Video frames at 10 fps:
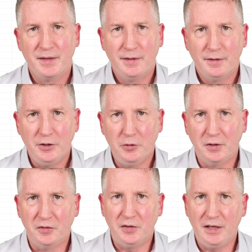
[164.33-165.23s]
You can
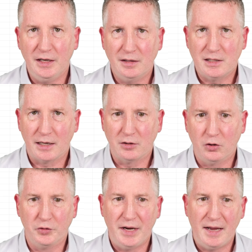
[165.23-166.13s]
see technical
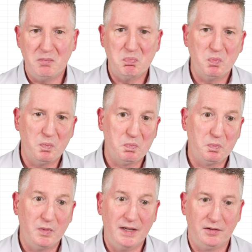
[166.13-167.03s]
debt,
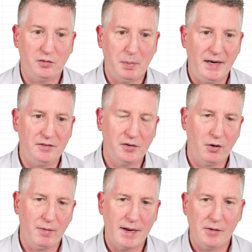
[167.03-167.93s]
it spikes there
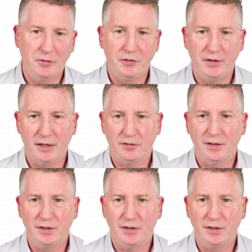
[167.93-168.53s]
around 6.